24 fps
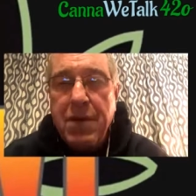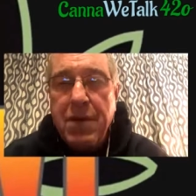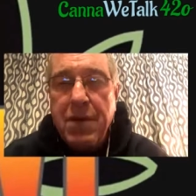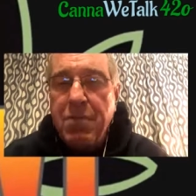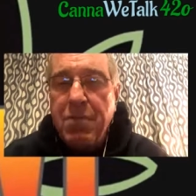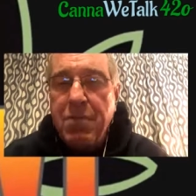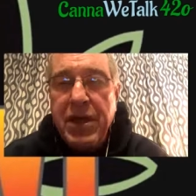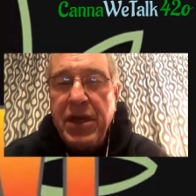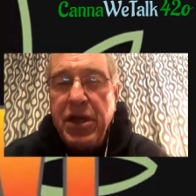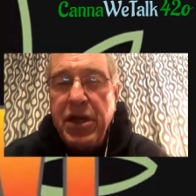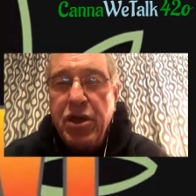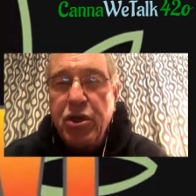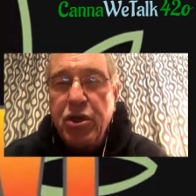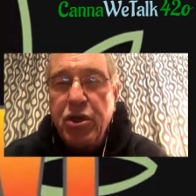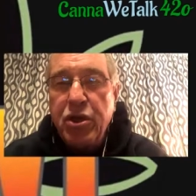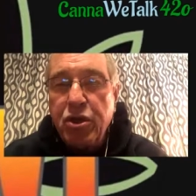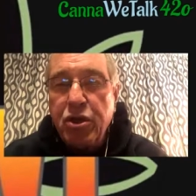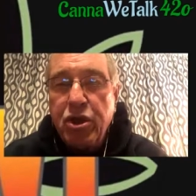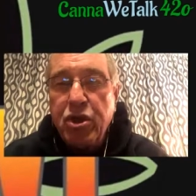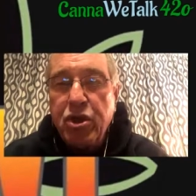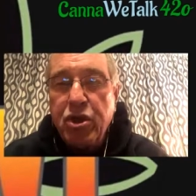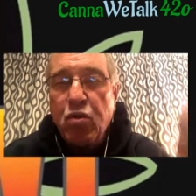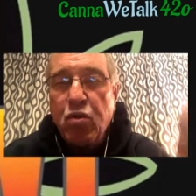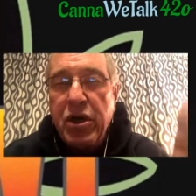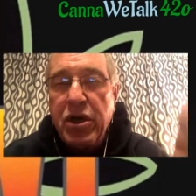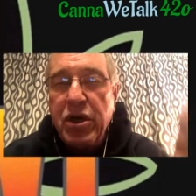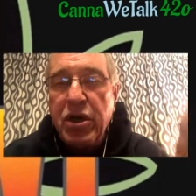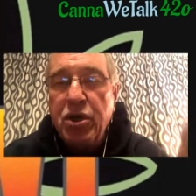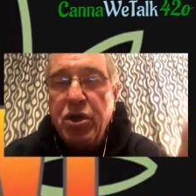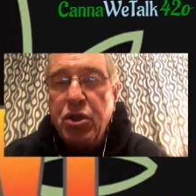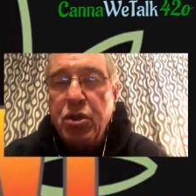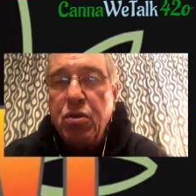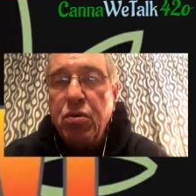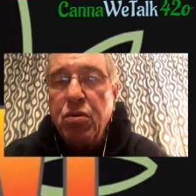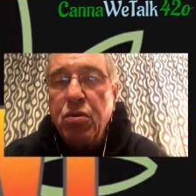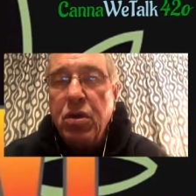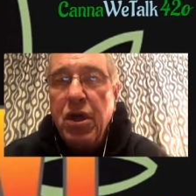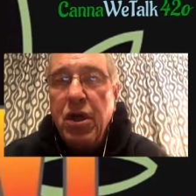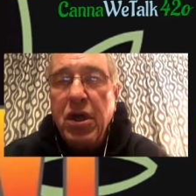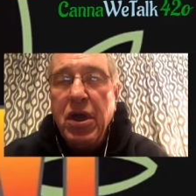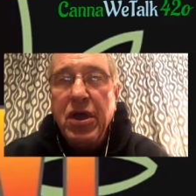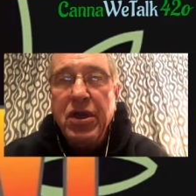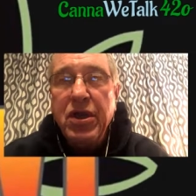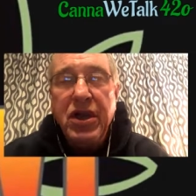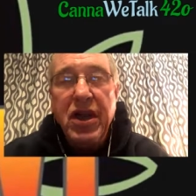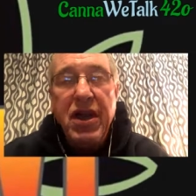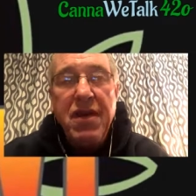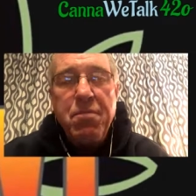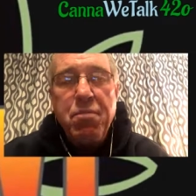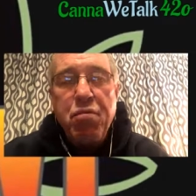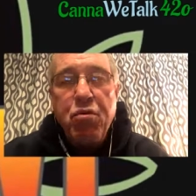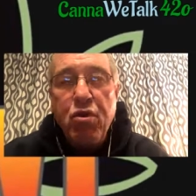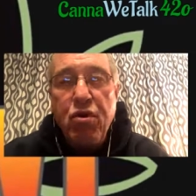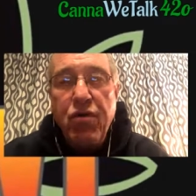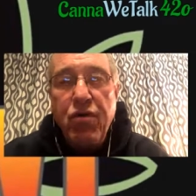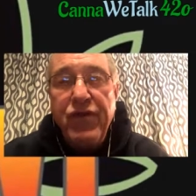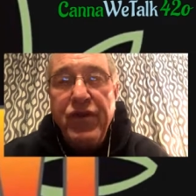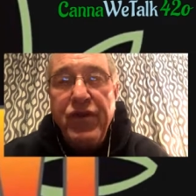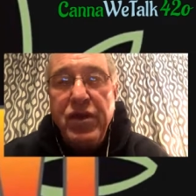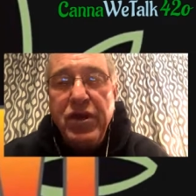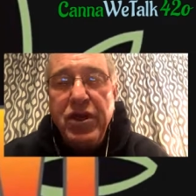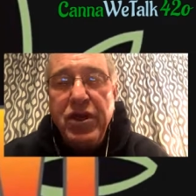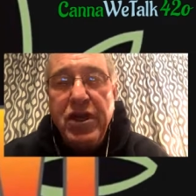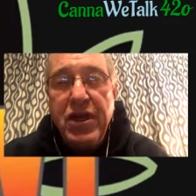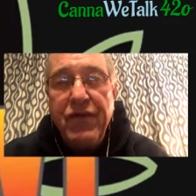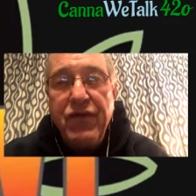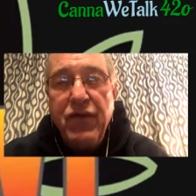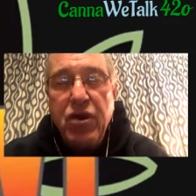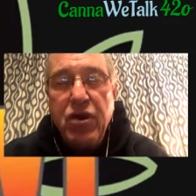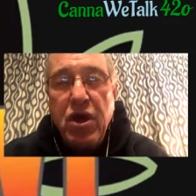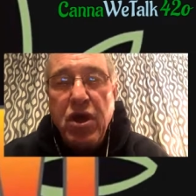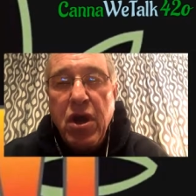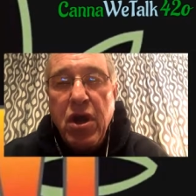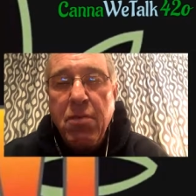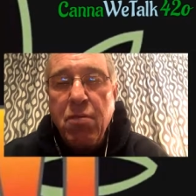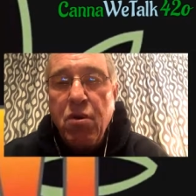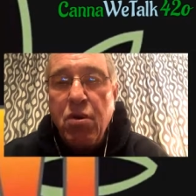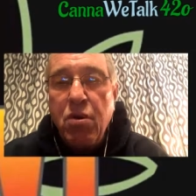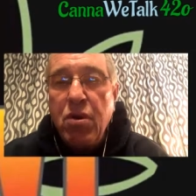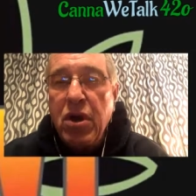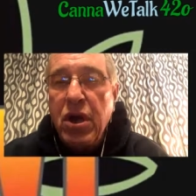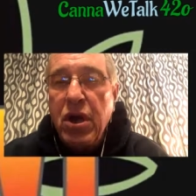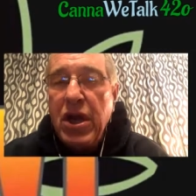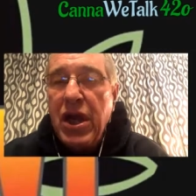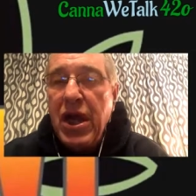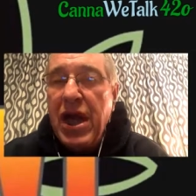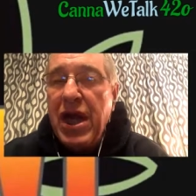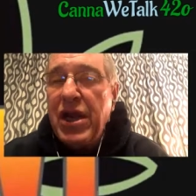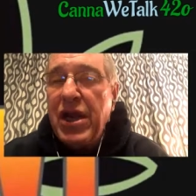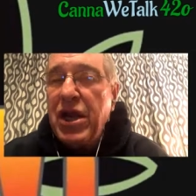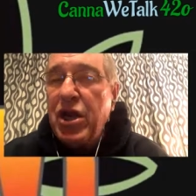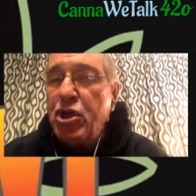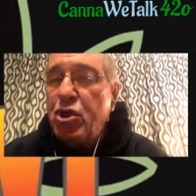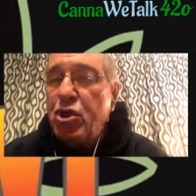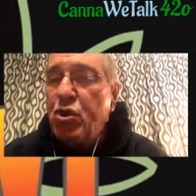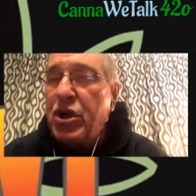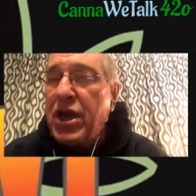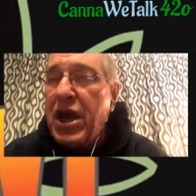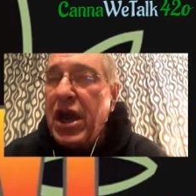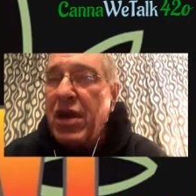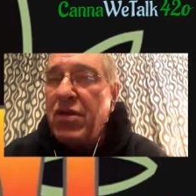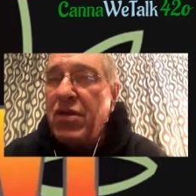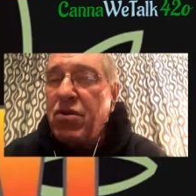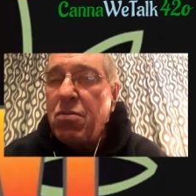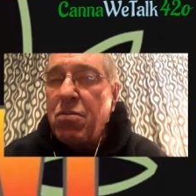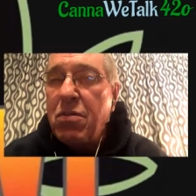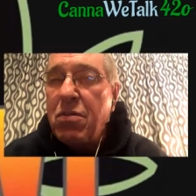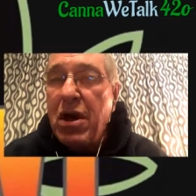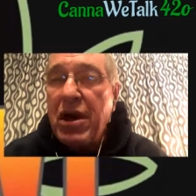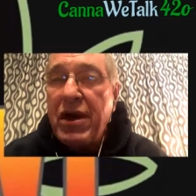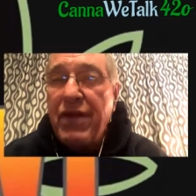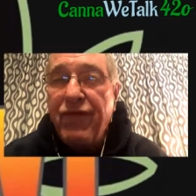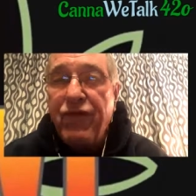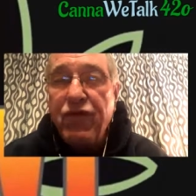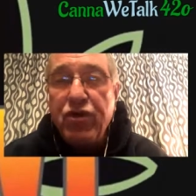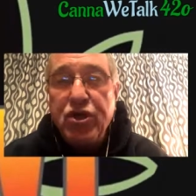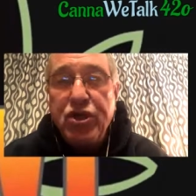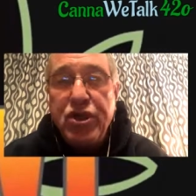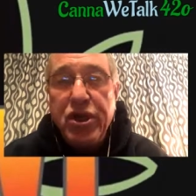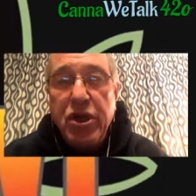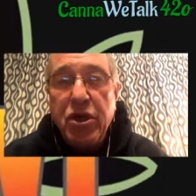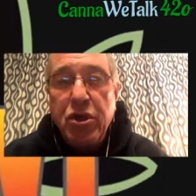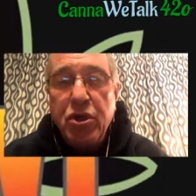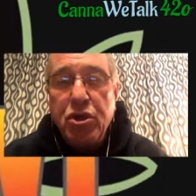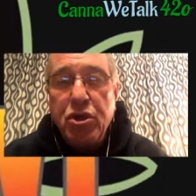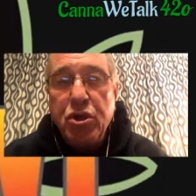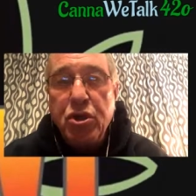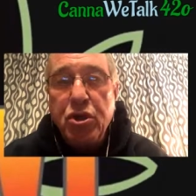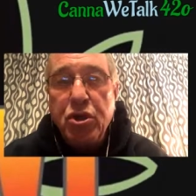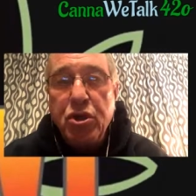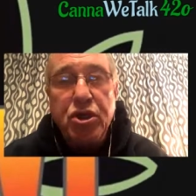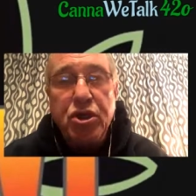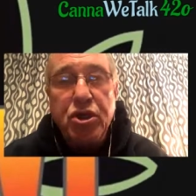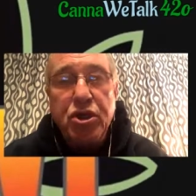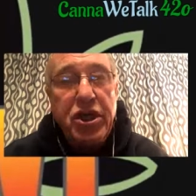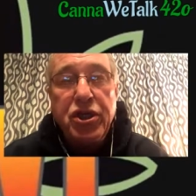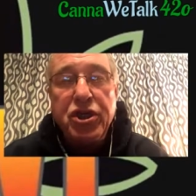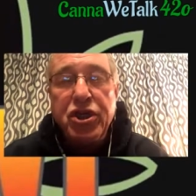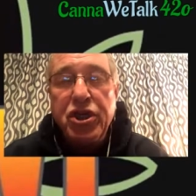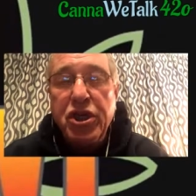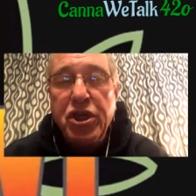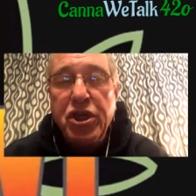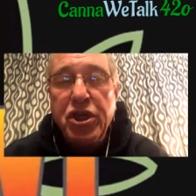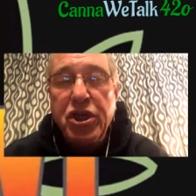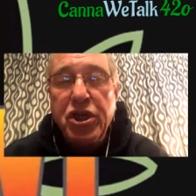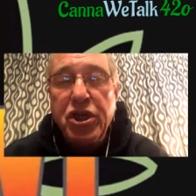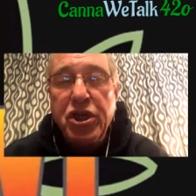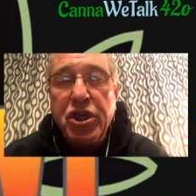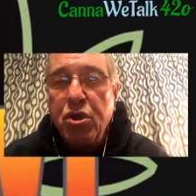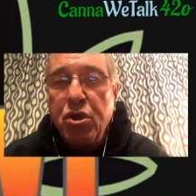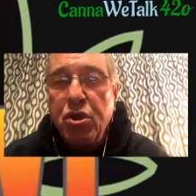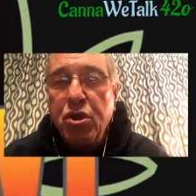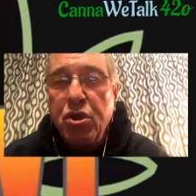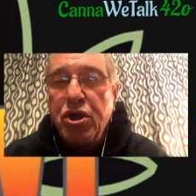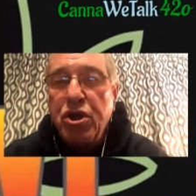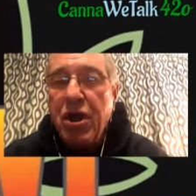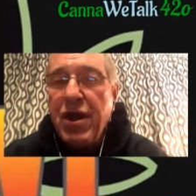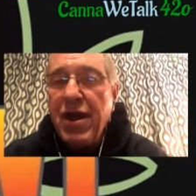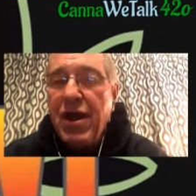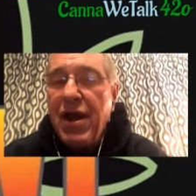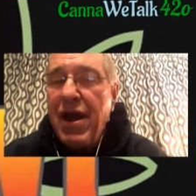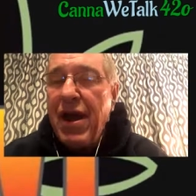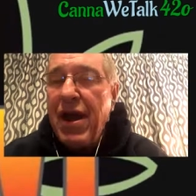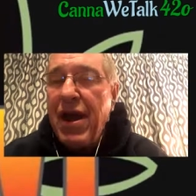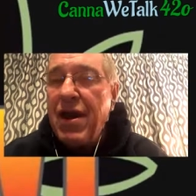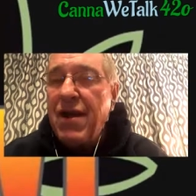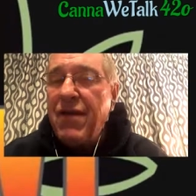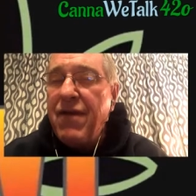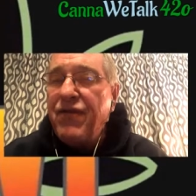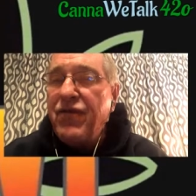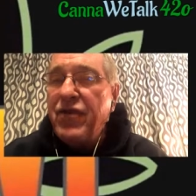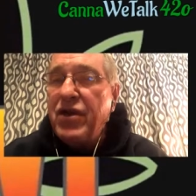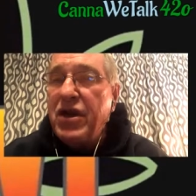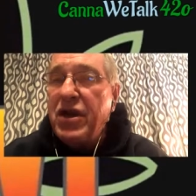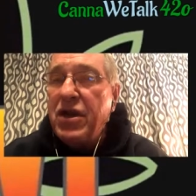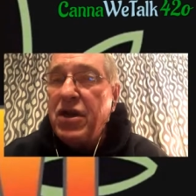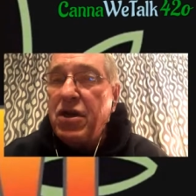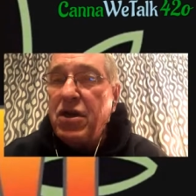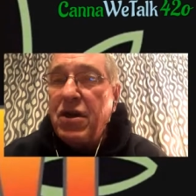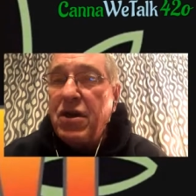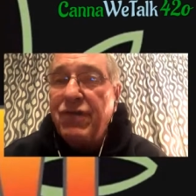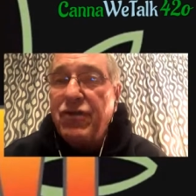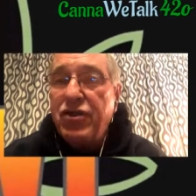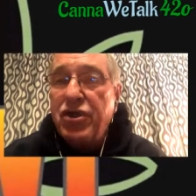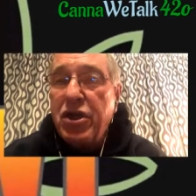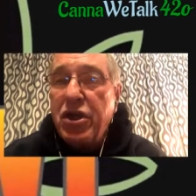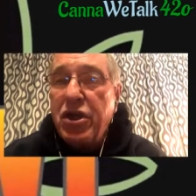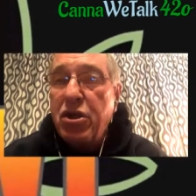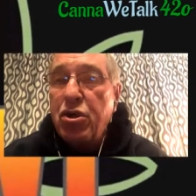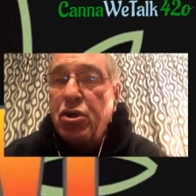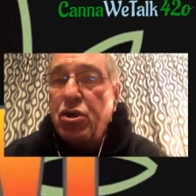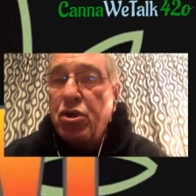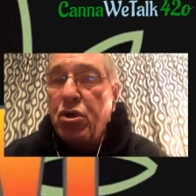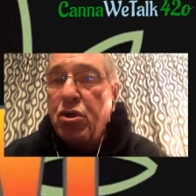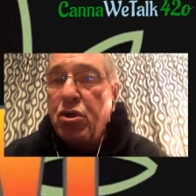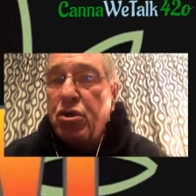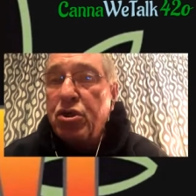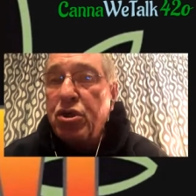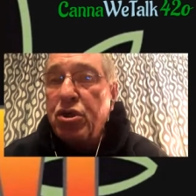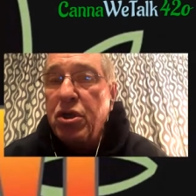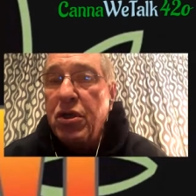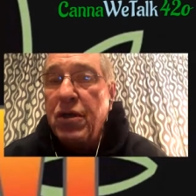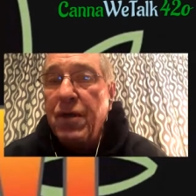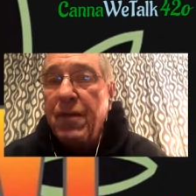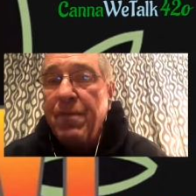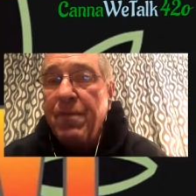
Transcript: not many issues, just one issue. They approve it, give you a number, and then you gather money for signatures. You get signatures, and if you get enough signatures,